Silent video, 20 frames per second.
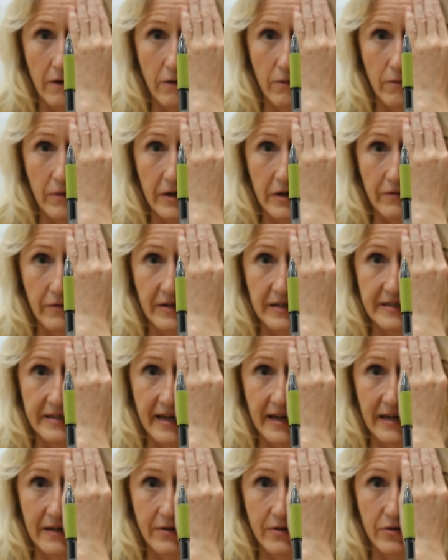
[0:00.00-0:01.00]
What will
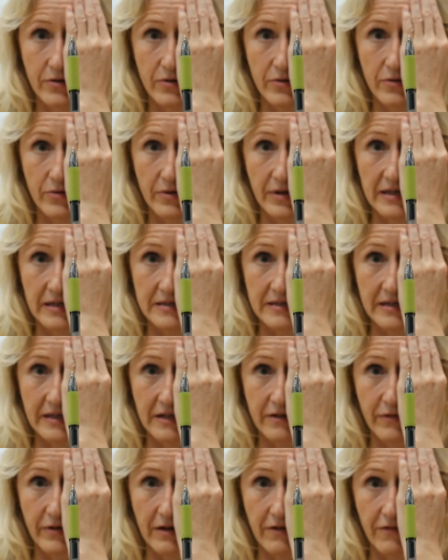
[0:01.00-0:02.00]
that do is
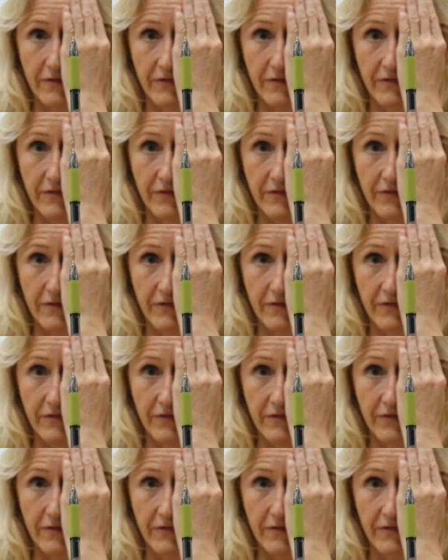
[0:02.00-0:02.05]
it will